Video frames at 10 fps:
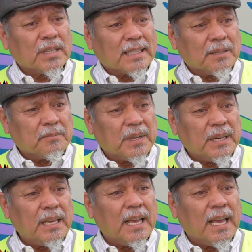the
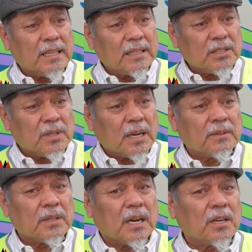company and the
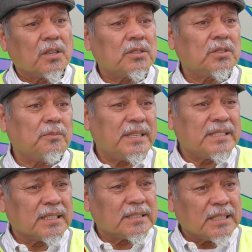driver are going to be
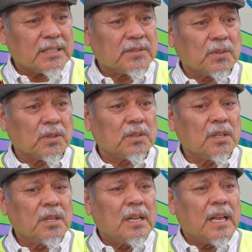successful
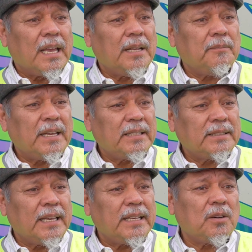in
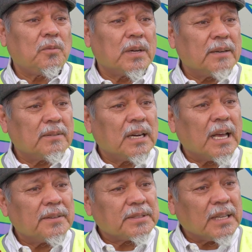maintaining whatever
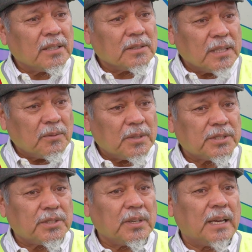lifestyle they
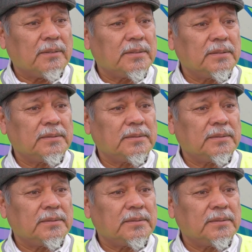wish to have.